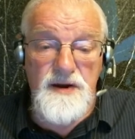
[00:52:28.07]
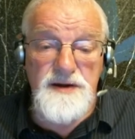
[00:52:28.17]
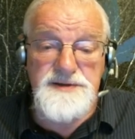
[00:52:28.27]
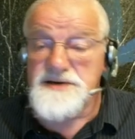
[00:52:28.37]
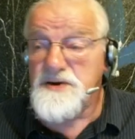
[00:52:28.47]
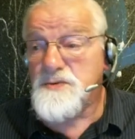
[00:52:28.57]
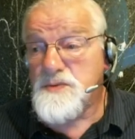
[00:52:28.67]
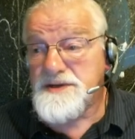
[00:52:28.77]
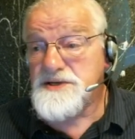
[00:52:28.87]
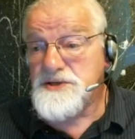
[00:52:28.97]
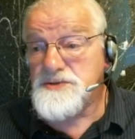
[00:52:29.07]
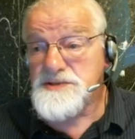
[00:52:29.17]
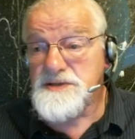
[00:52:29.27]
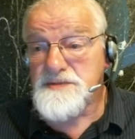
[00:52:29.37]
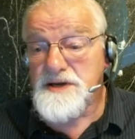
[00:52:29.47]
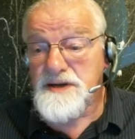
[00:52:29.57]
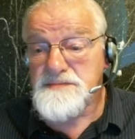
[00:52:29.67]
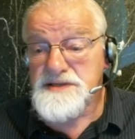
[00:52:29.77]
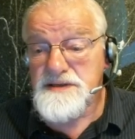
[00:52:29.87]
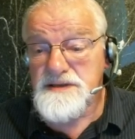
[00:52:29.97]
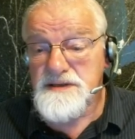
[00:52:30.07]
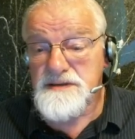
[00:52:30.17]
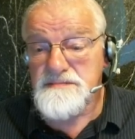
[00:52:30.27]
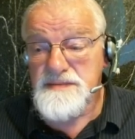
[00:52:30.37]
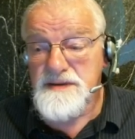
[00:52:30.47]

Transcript: hard to know what to do sometimes, huh?